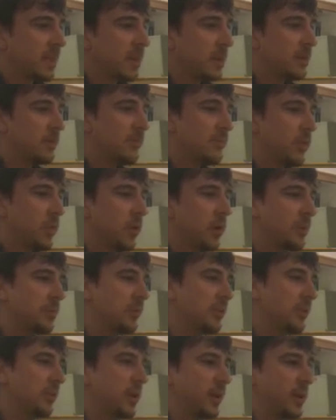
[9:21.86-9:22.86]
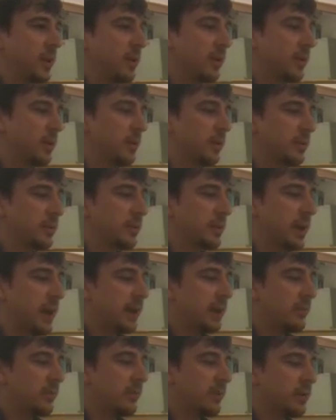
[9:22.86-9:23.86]
conform to the
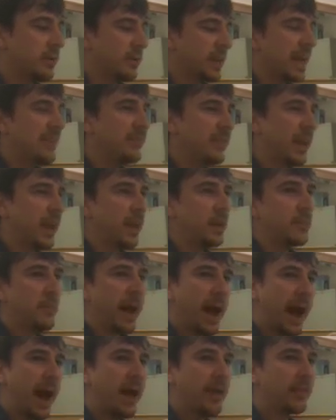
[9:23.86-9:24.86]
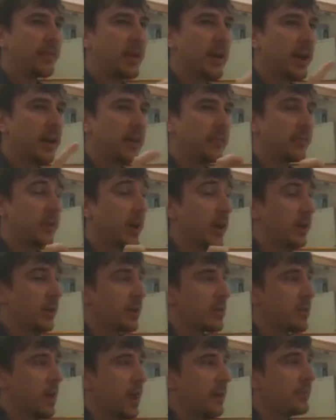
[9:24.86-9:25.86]
kind of a left hand path kind of
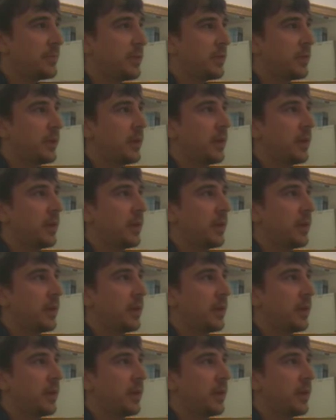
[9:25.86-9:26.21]
concept,